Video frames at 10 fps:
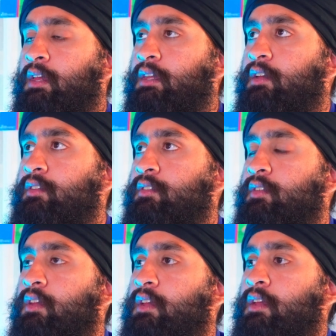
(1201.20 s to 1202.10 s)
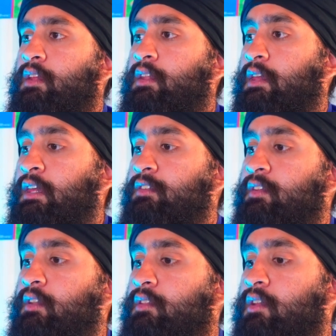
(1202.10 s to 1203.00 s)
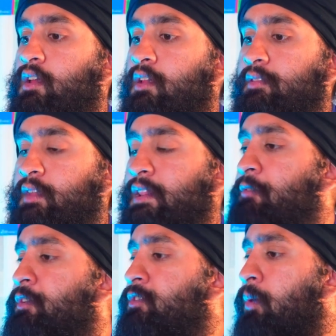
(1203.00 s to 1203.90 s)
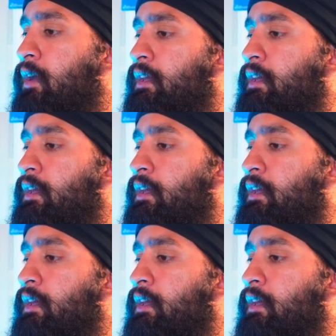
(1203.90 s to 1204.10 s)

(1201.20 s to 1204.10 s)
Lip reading: because he's in the leverage spot.